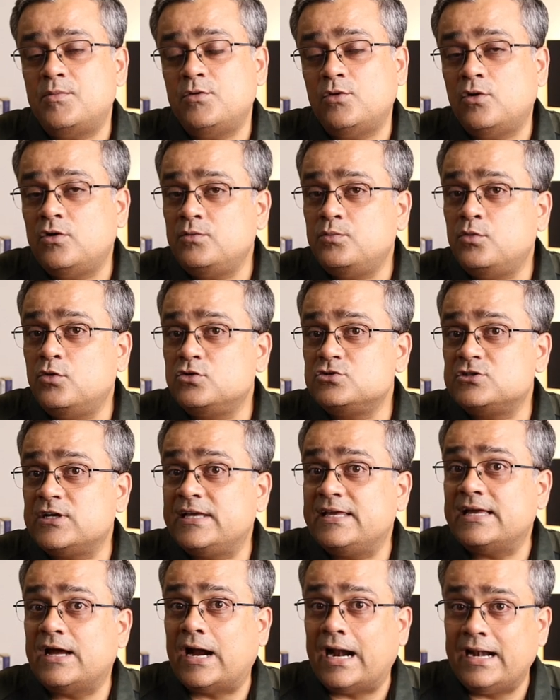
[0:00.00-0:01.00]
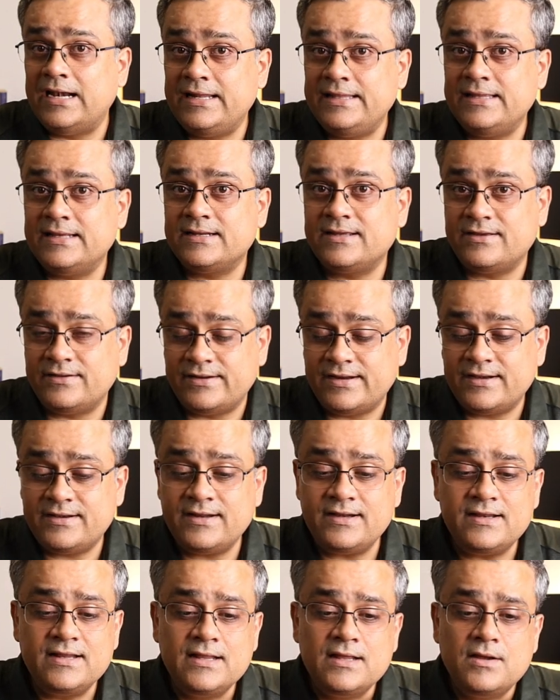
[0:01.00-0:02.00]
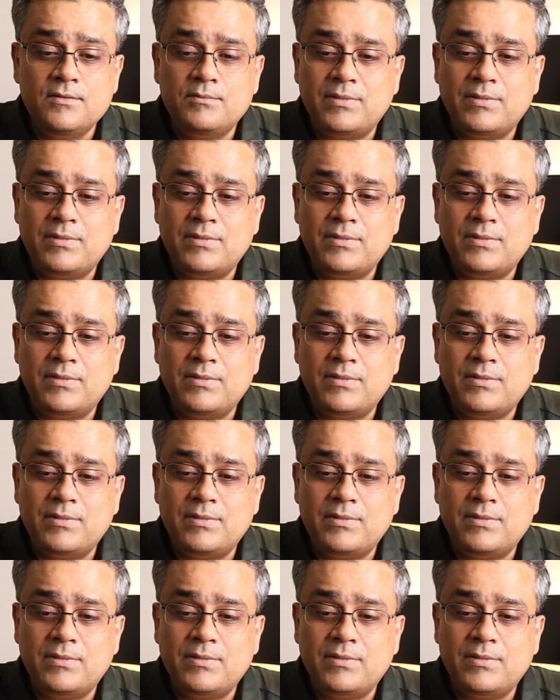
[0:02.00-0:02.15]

notebooks I earlier created,